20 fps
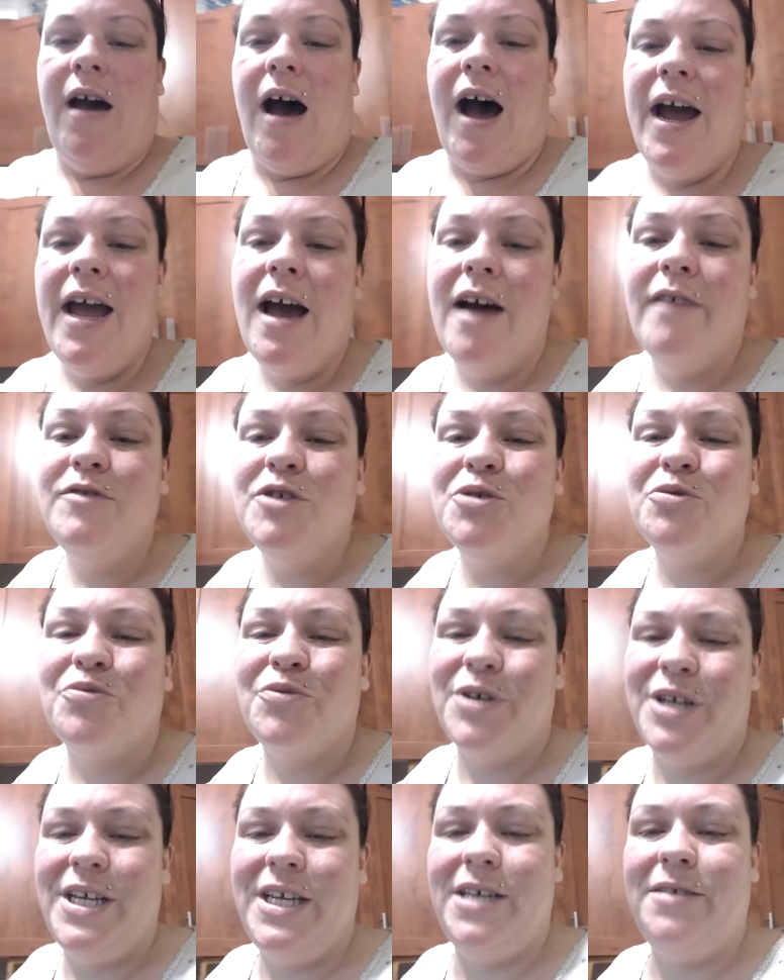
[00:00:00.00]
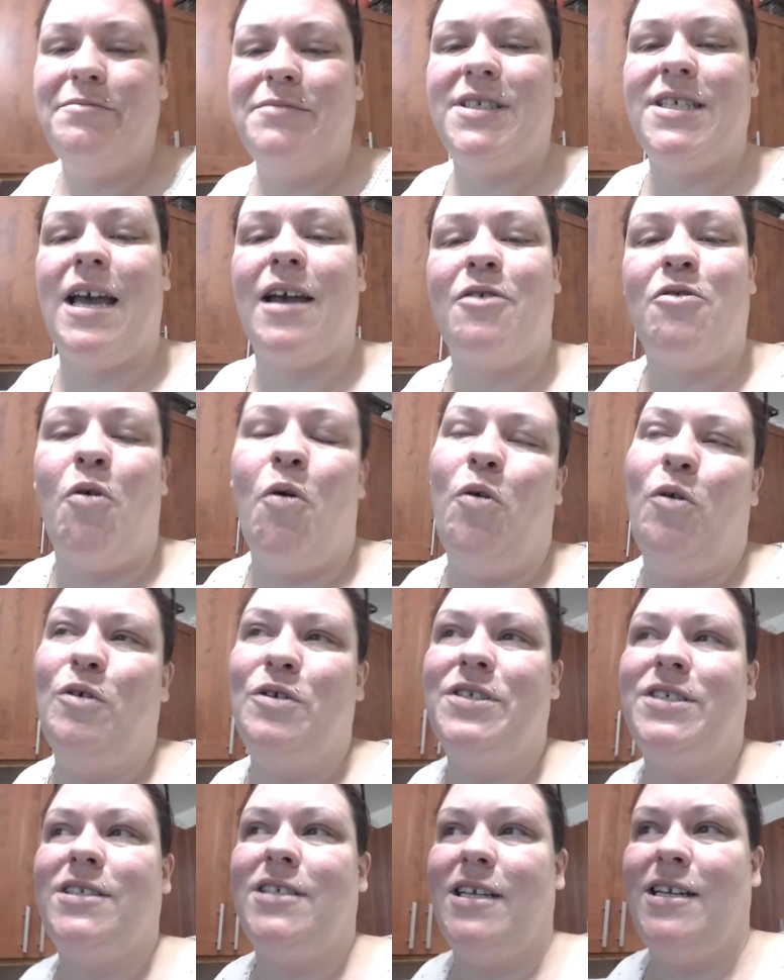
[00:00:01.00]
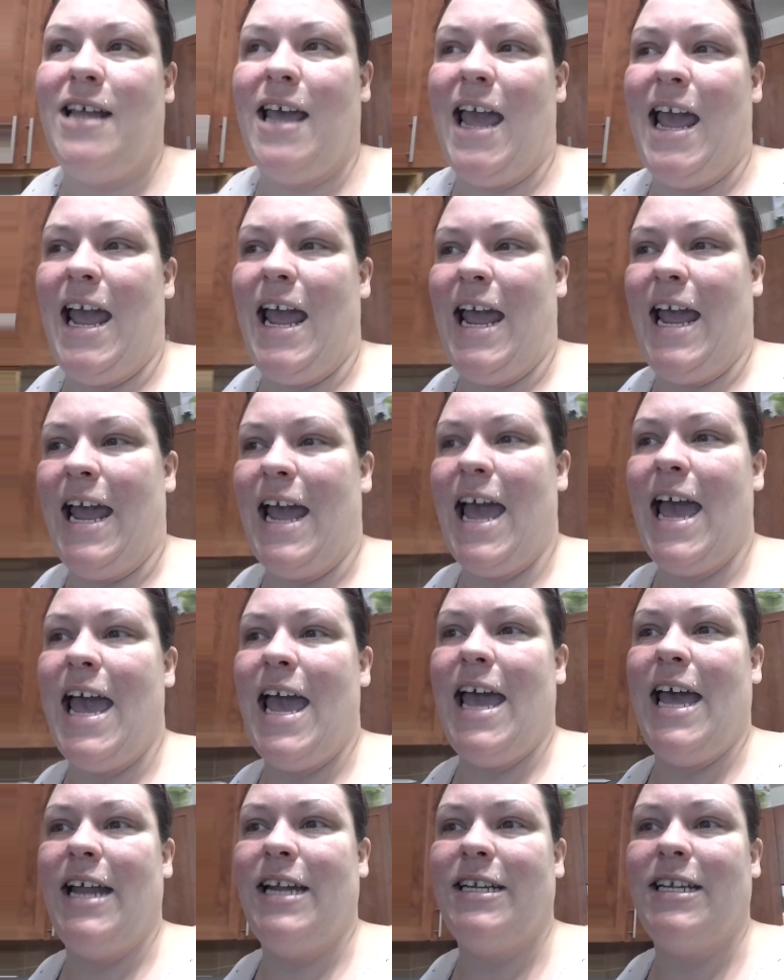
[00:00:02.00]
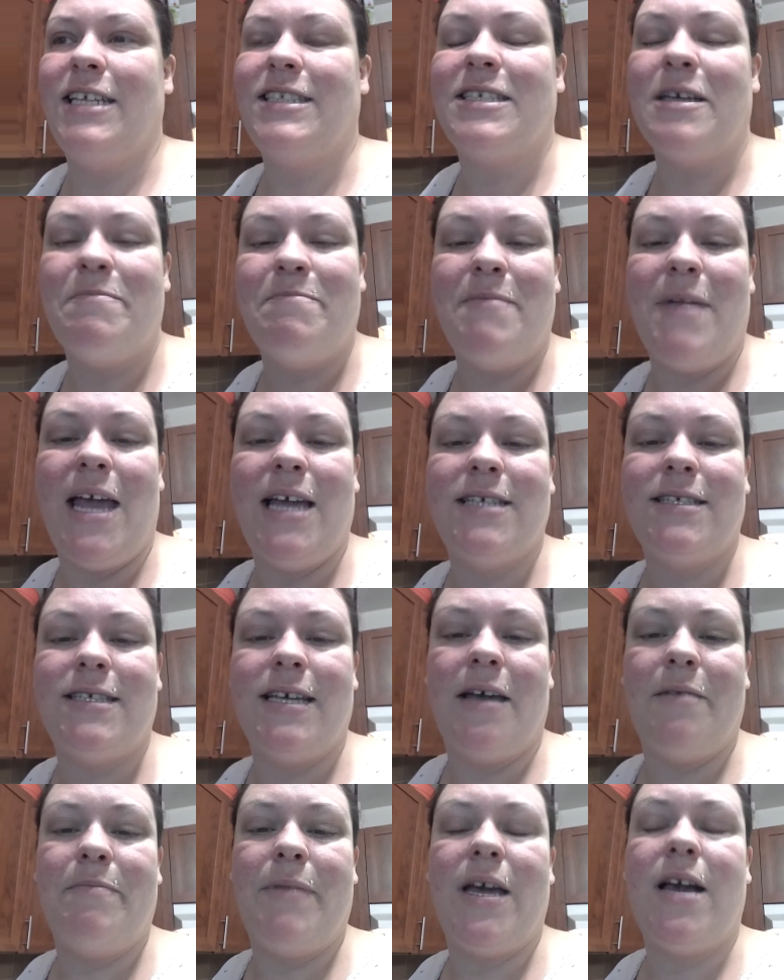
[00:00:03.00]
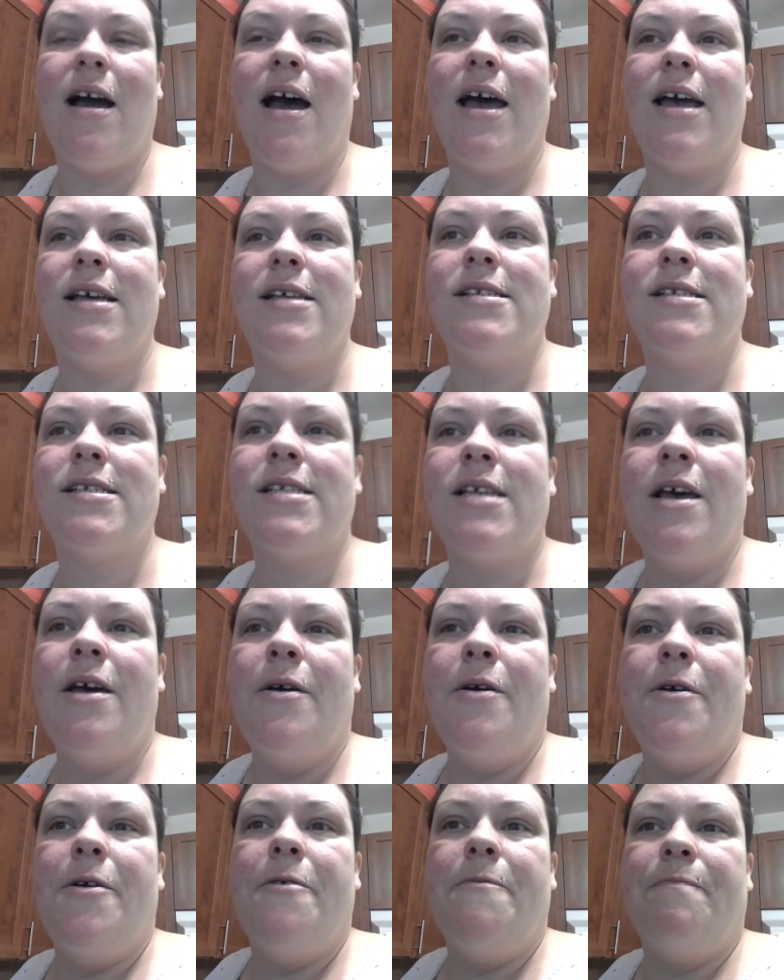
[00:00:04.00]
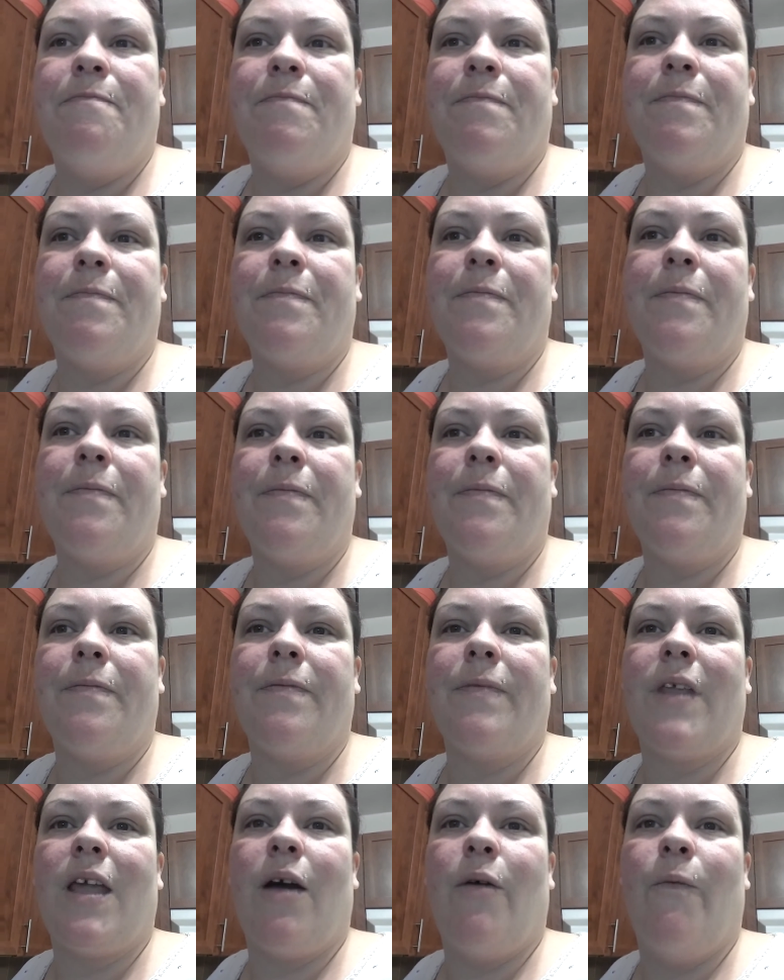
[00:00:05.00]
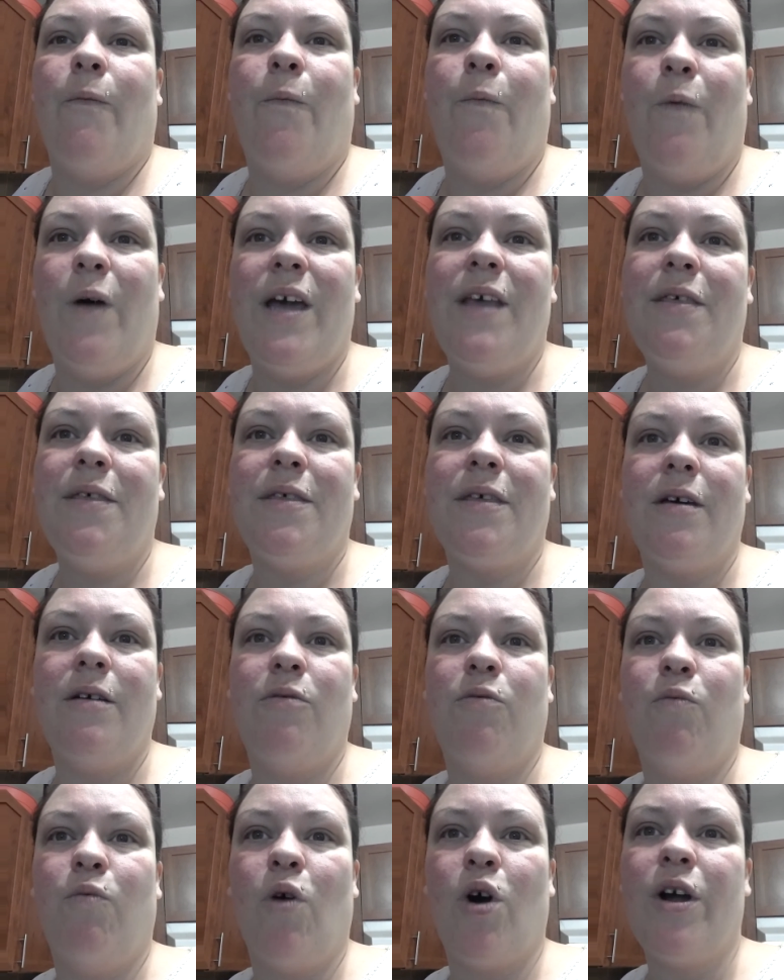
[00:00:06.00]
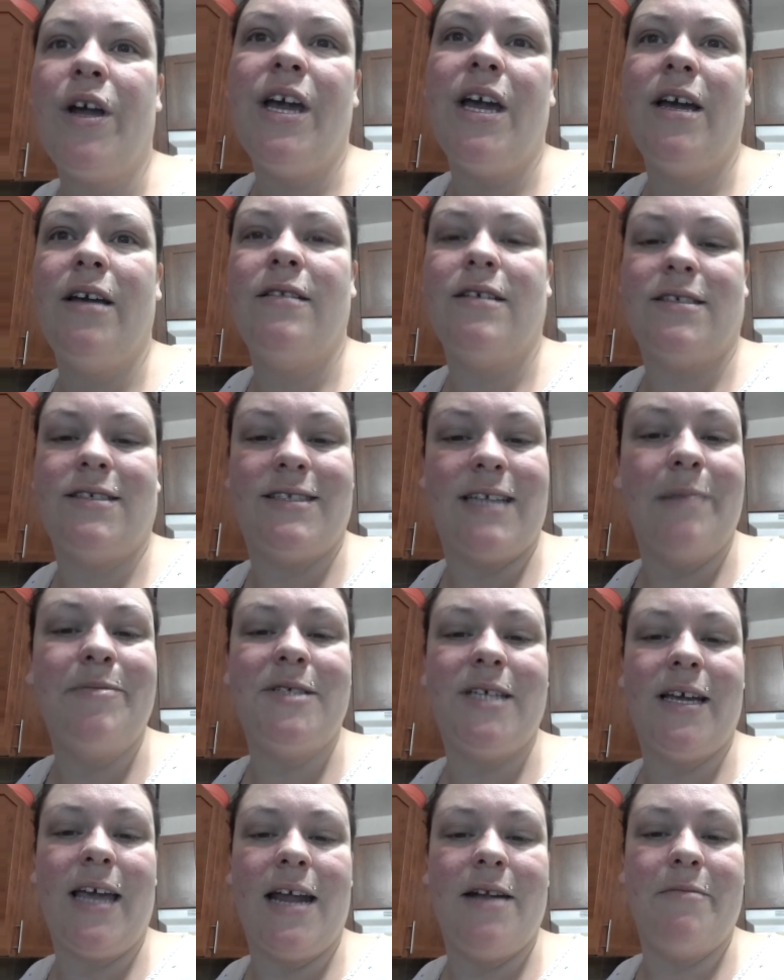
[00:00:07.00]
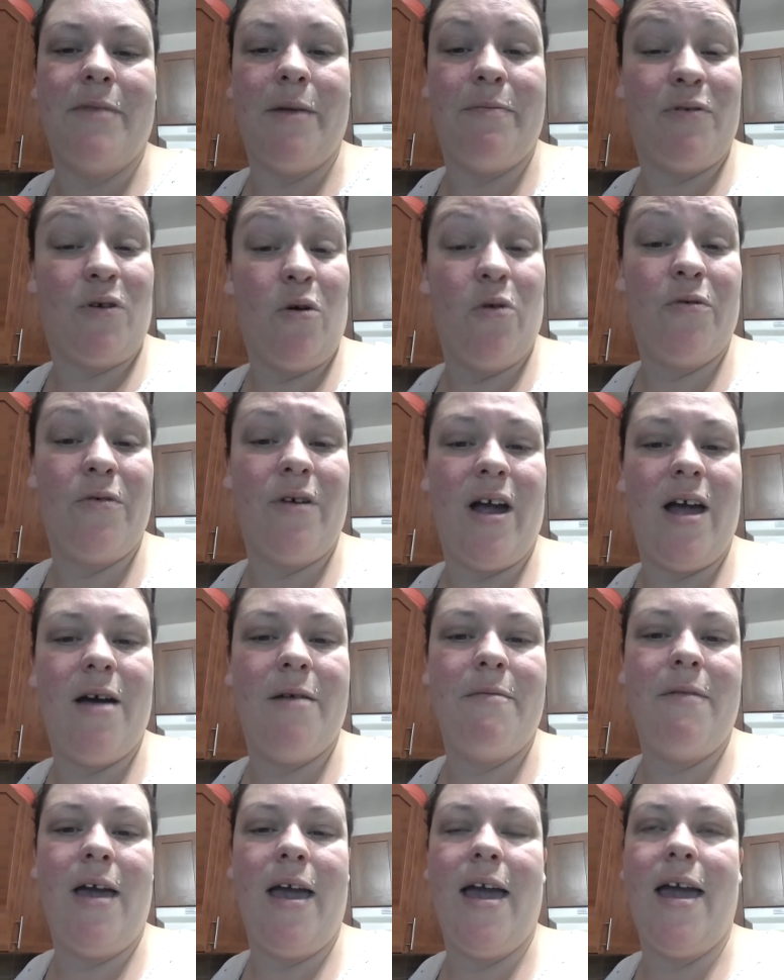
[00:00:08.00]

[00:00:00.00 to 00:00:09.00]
I have dreams and goals today, and it's amazing because with working the steps again in my program